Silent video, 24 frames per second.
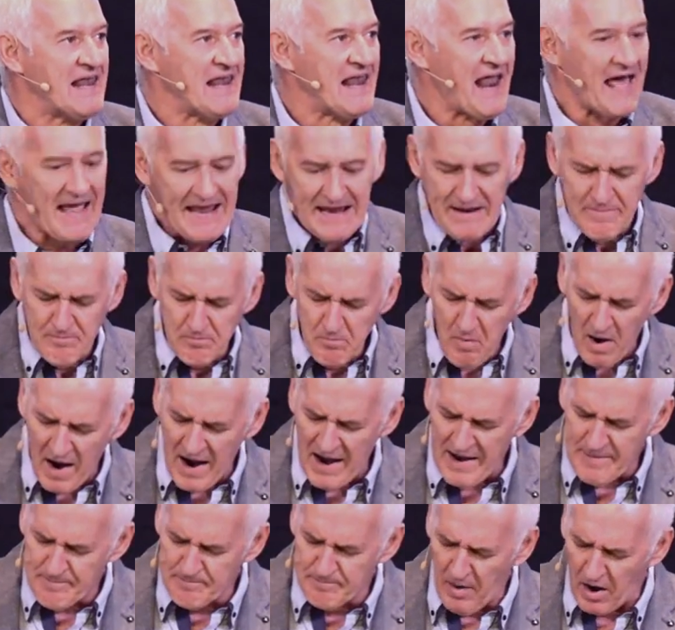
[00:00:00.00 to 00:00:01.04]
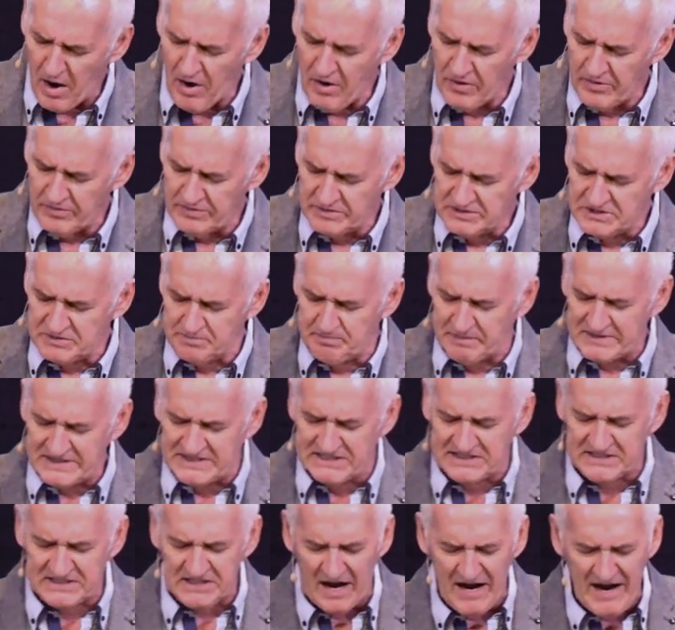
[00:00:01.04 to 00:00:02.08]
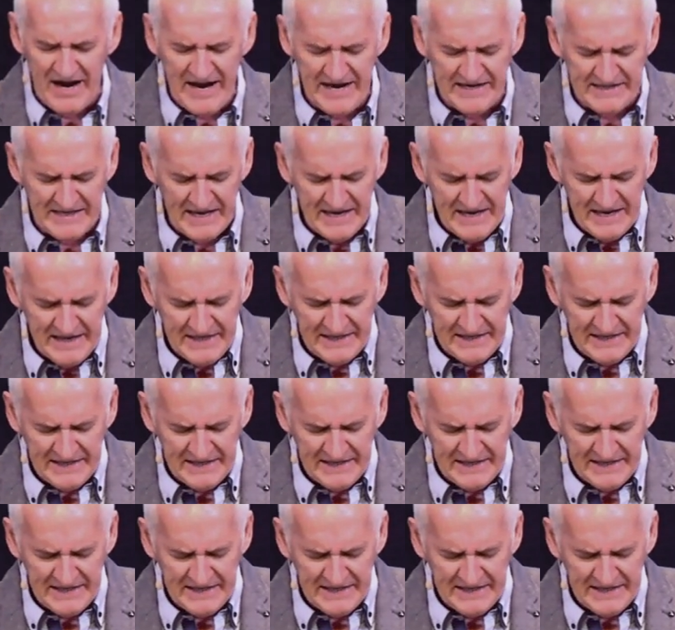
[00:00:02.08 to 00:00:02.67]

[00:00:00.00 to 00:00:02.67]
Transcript: Lay my bones beside